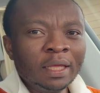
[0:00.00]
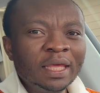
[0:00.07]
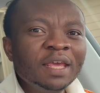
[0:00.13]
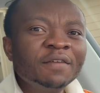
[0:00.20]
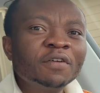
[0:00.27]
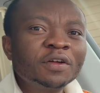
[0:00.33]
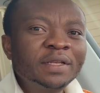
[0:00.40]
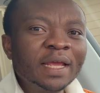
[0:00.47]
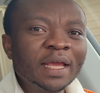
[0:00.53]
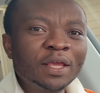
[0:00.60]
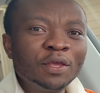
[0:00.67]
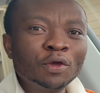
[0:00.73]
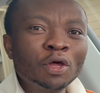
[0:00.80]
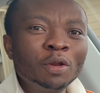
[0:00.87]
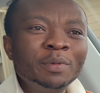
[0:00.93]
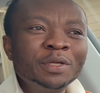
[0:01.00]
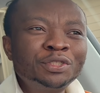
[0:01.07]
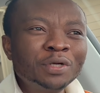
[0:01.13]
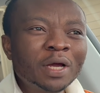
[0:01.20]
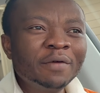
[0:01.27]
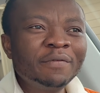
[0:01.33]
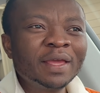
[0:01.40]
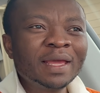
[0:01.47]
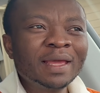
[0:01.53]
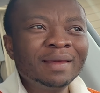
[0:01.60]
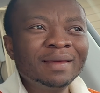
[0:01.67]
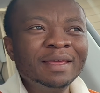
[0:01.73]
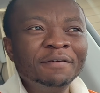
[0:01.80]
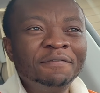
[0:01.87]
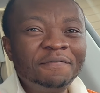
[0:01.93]
Give or take, you're going to be
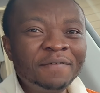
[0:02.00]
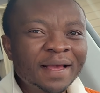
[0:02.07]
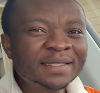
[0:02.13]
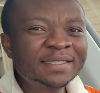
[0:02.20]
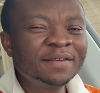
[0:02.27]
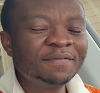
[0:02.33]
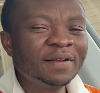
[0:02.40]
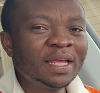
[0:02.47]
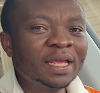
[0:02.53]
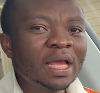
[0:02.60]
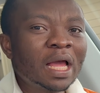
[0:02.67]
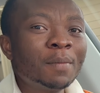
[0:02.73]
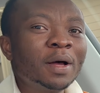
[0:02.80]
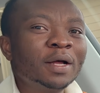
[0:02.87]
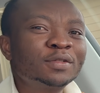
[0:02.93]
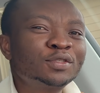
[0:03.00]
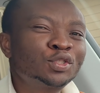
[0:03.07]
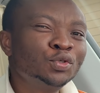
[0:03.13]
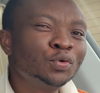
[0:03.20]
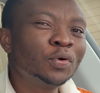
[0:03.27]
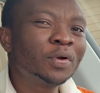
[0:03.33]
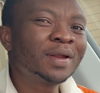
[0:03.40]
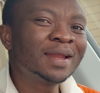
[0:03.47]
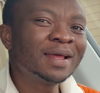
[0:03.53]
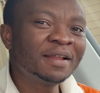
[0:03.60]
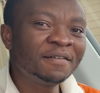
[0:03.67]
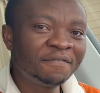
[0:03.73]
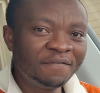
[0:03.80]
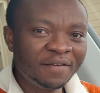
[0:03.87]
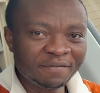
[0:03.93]
driving effectively about
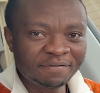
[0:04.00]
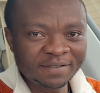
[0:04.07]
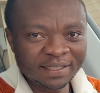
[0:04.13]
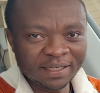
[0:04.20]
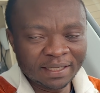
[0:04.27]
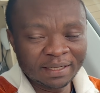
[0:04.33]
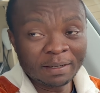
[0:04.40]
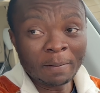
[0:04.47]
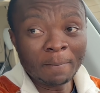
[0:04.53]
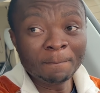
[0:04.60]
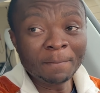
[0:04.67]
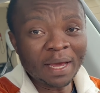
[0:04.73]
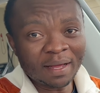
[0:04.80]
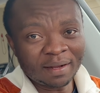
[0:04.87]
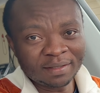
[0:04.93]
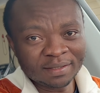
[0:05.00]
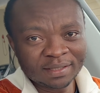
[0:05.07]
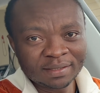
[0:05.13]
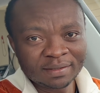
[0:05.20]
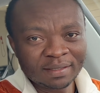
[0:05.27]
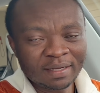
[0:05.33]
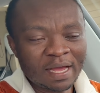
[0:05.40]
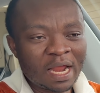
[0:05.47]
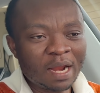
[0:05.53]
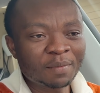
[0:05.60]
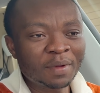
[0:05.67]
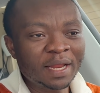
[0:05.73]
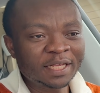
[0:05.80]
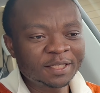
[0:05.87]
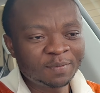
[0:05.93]
250 miles. And
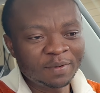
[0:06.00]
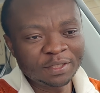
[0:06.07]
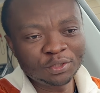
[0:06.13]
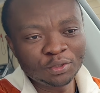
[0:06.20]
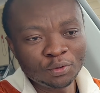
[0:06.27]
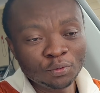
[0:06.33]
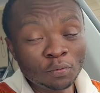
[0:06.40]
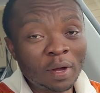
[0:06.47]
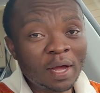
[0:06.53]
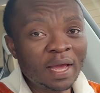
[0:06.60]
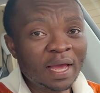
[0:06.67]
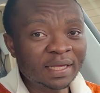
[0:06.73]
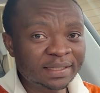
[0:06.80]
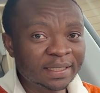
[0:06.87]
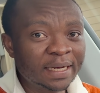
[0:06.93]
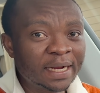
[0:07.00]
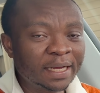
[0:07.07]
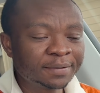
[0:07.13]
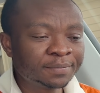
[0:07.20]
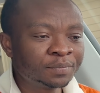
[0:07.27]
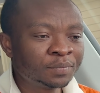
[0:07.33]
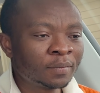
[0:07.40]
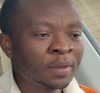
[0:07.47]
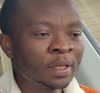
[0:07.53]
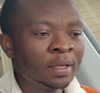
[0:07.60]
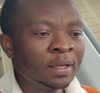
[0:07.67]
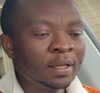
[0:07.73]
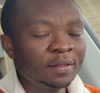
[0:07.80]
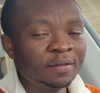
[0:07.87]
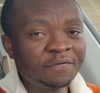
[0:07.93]
I'm going to explain to you why I say that.
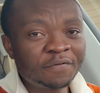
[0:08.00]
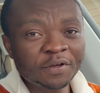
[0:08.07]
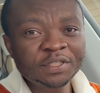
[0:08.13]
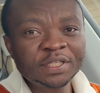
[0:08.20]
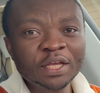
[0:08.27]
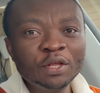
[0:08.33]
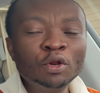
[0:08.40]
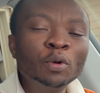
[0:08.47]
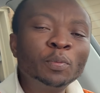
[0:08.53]
The first thing you